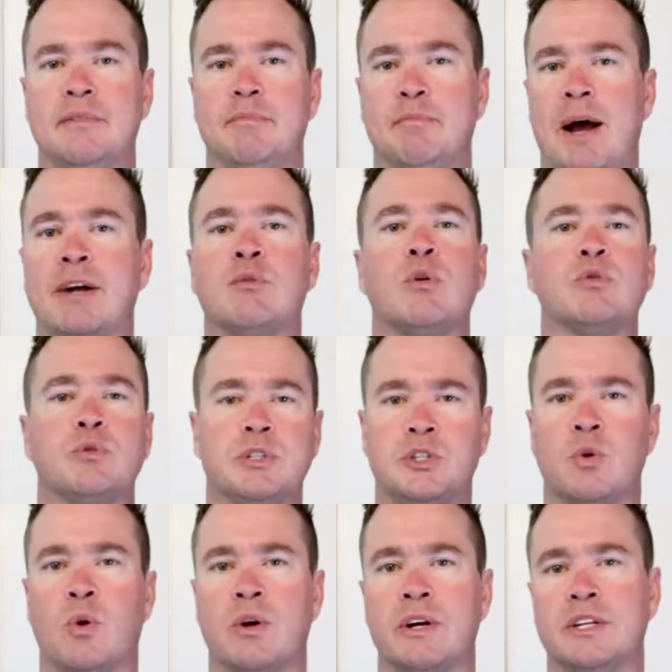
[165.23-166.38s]
my grocery
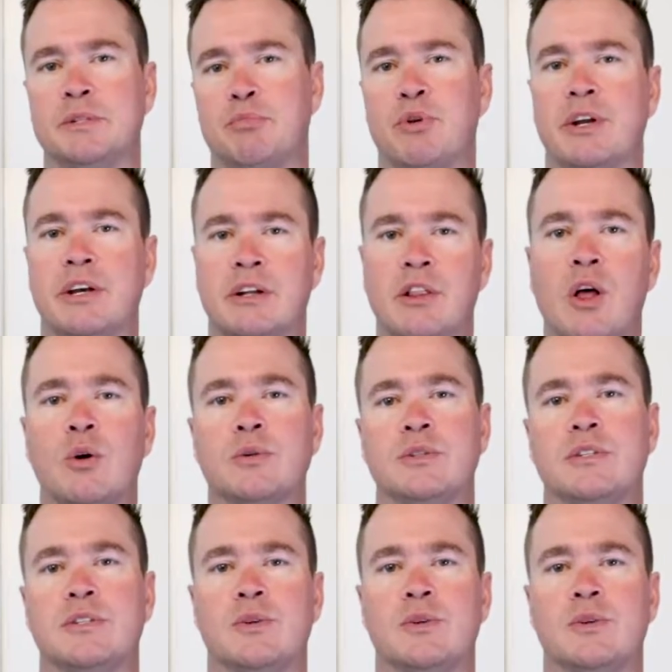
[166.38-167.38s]
store is pretty close,